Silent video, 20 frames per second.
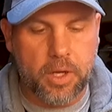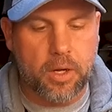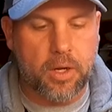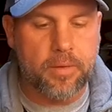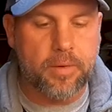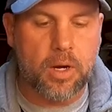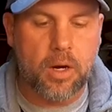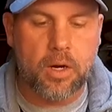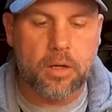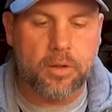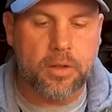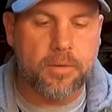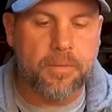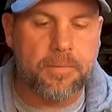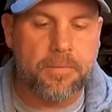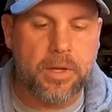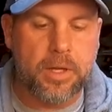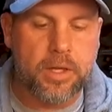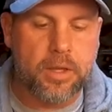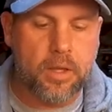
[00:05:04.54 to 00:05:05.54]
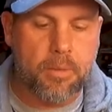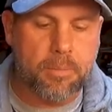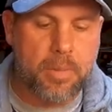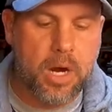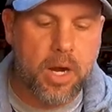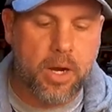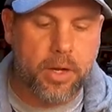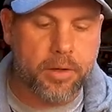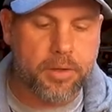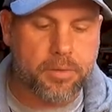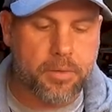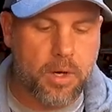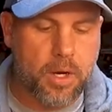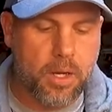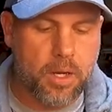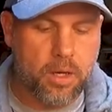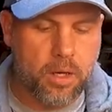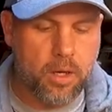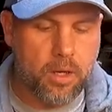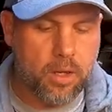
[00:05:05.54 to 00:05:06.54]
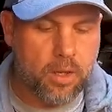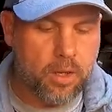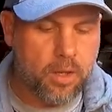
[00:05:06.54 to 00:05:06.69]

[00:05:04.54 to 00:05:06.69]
doesn't even hardly fit in the box, right?